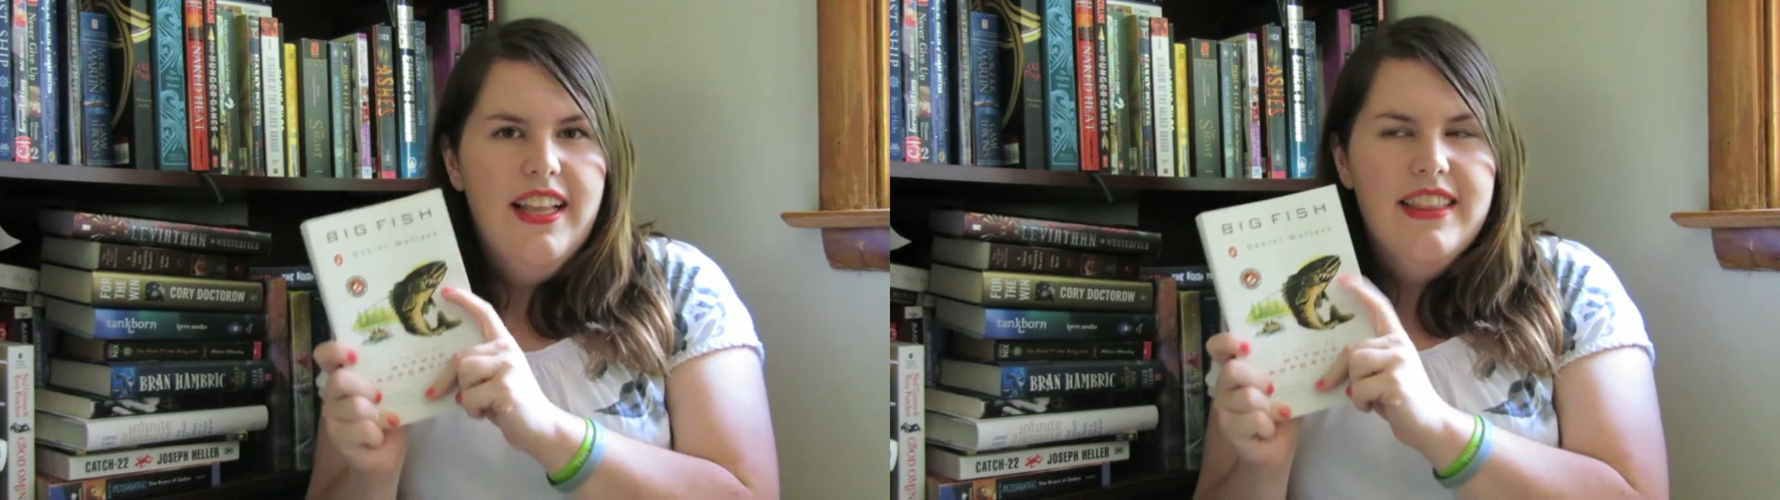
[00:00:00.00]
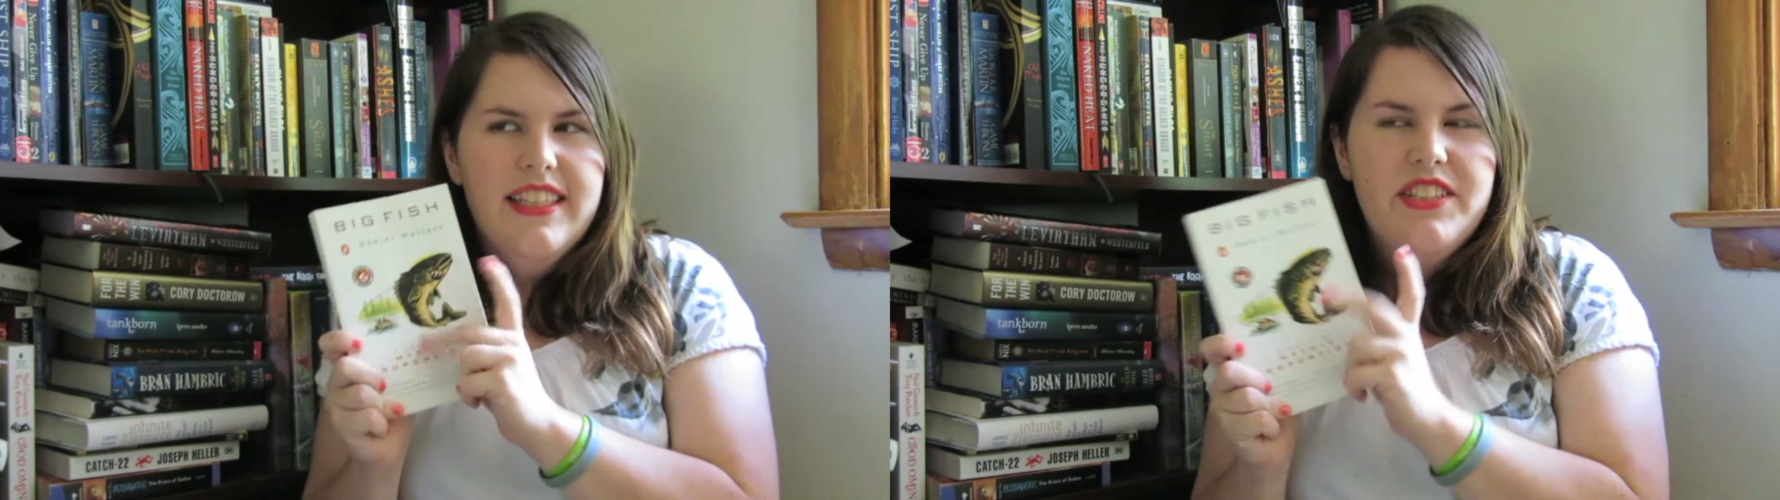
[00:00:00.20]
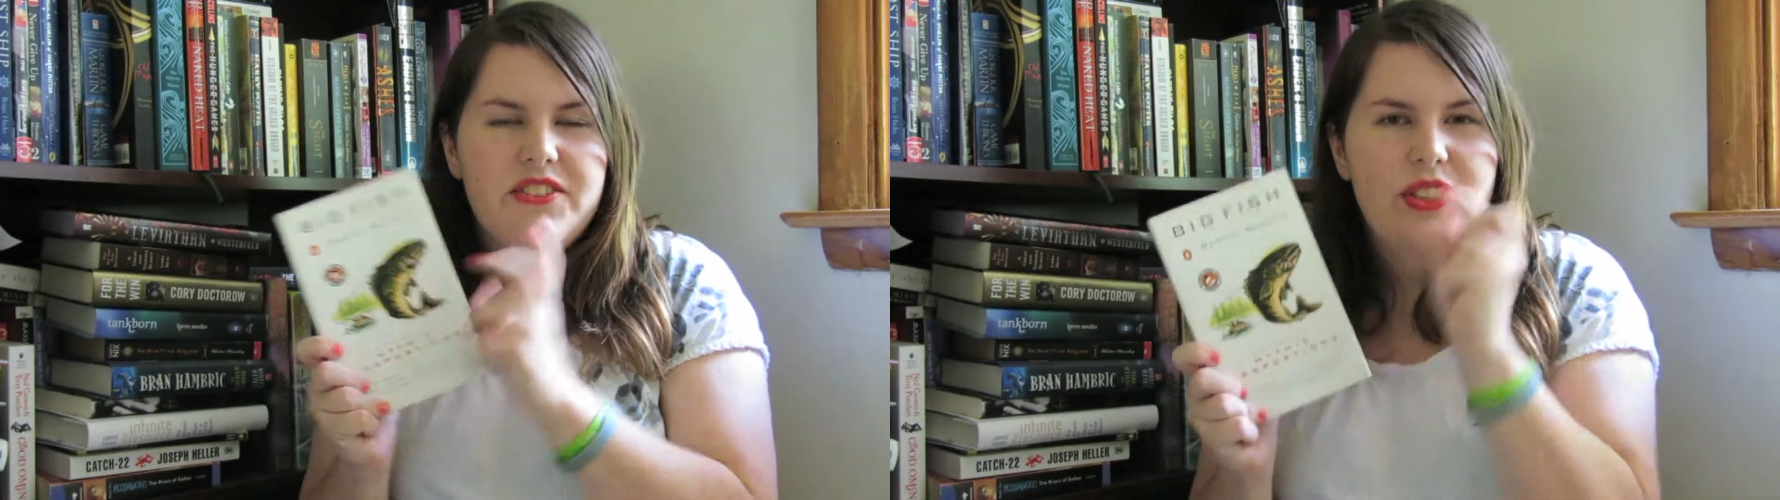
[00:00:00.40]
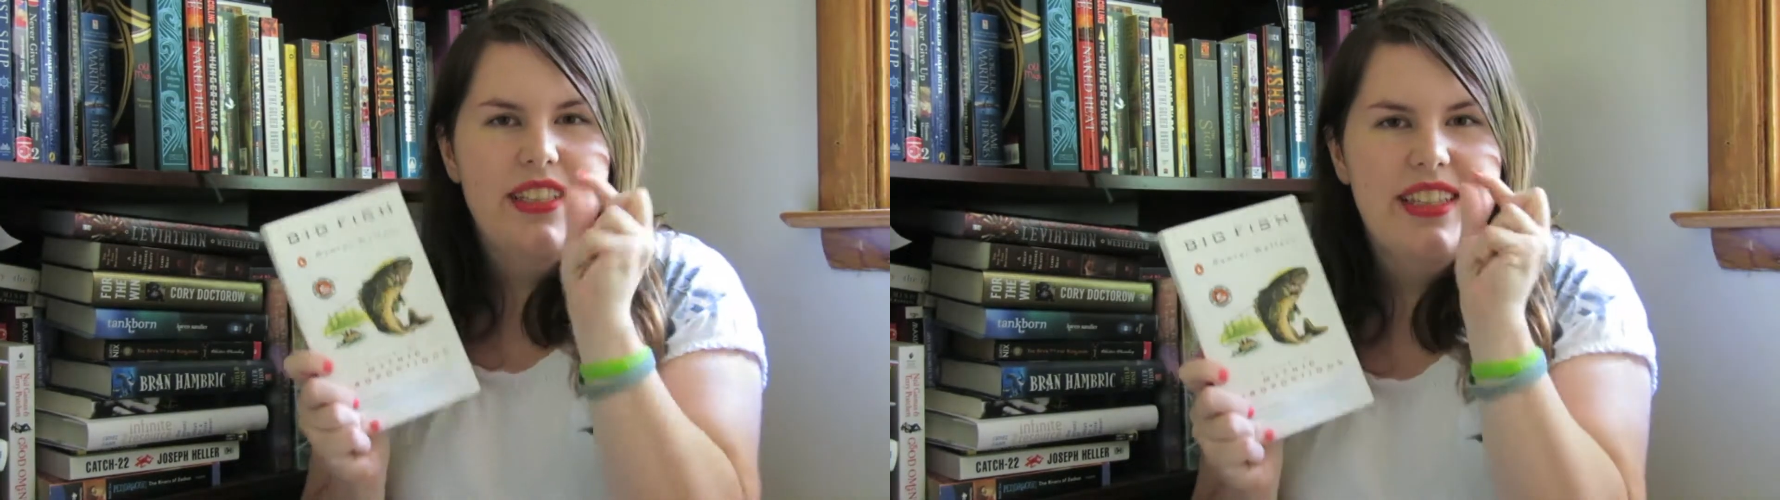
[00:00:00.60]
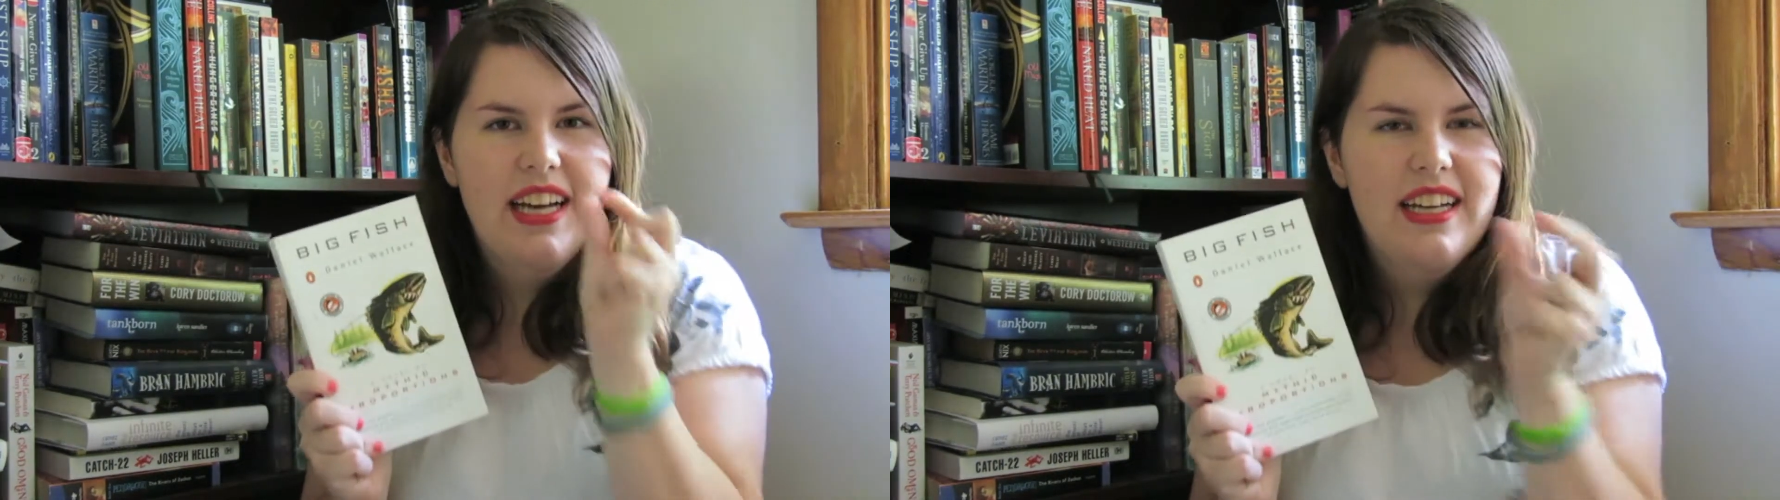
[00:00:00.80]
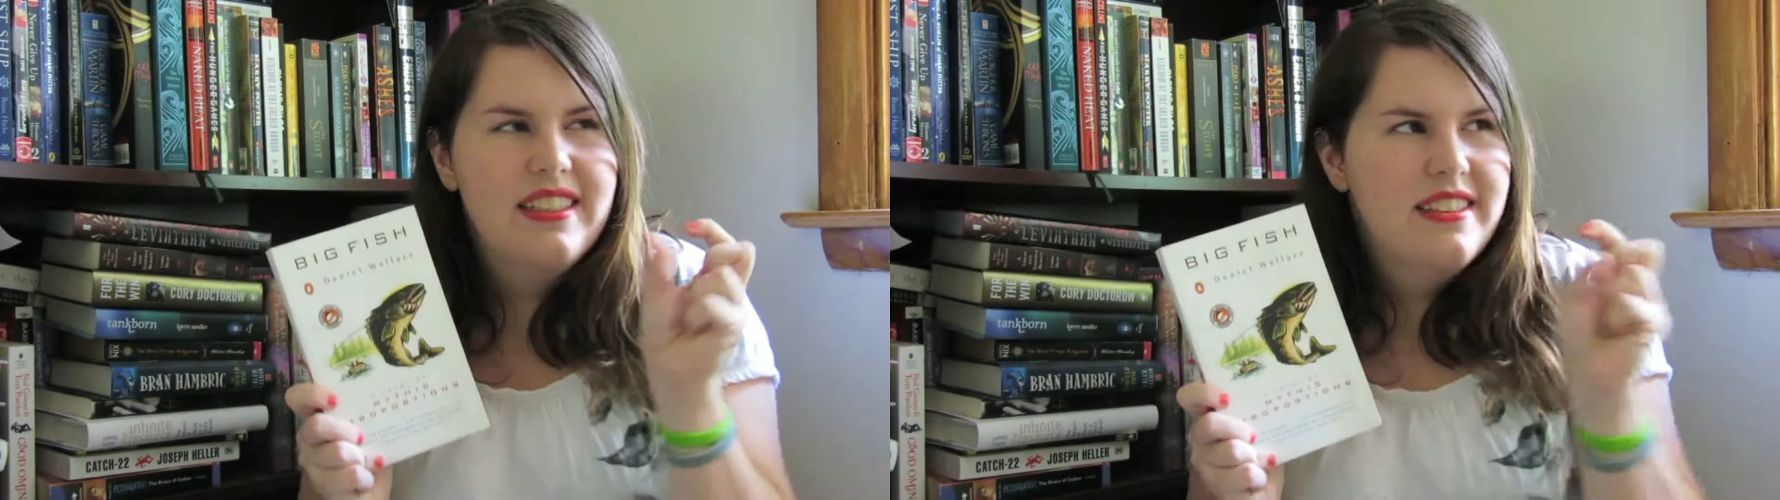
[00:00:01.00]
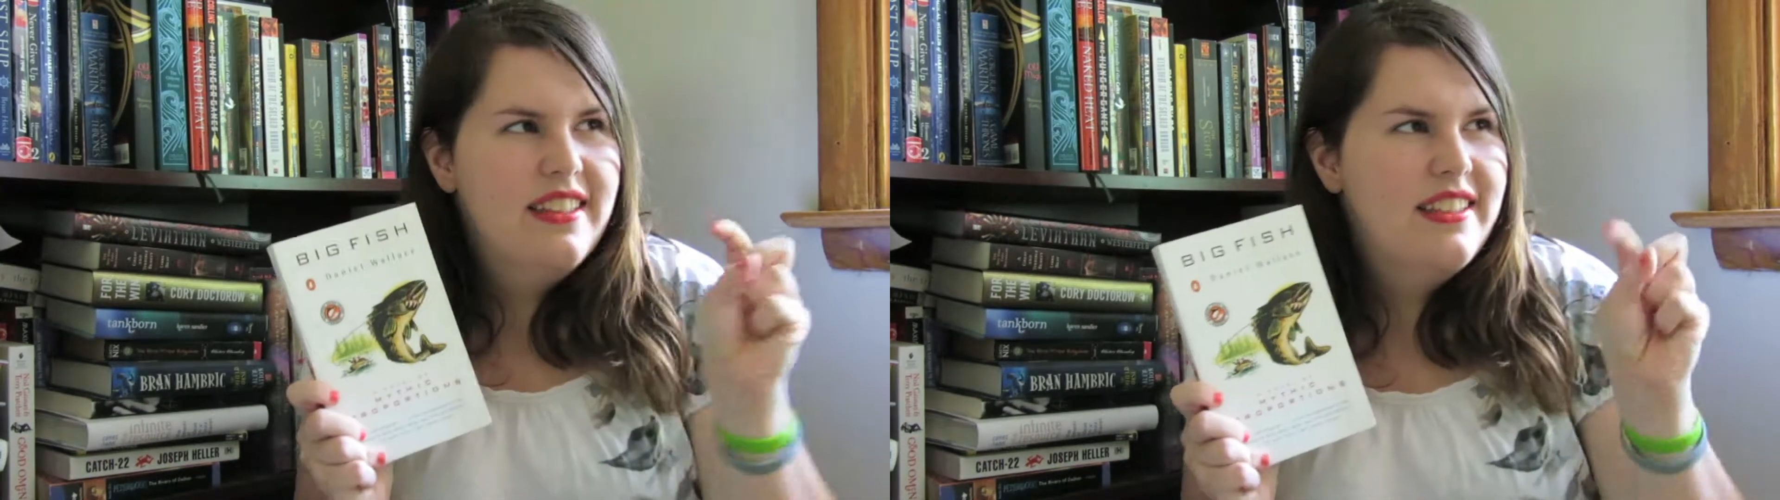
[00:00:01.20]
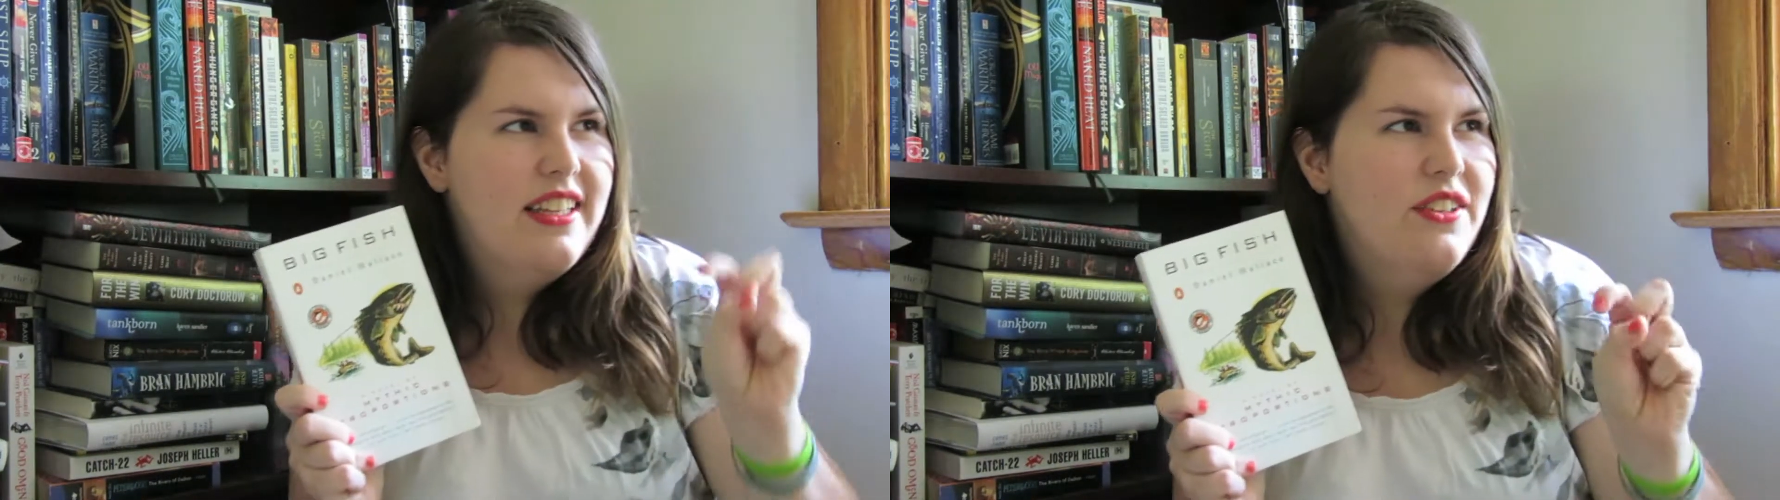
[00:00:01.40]
Like, there's only
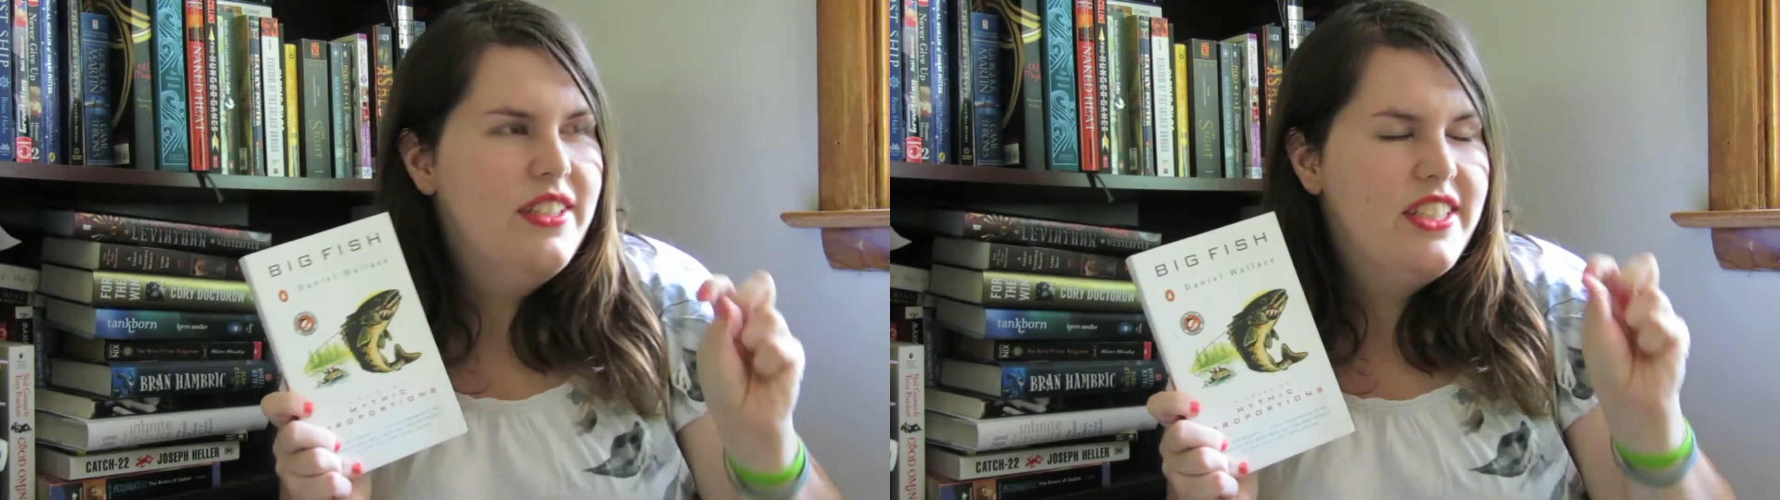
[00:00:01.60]
they only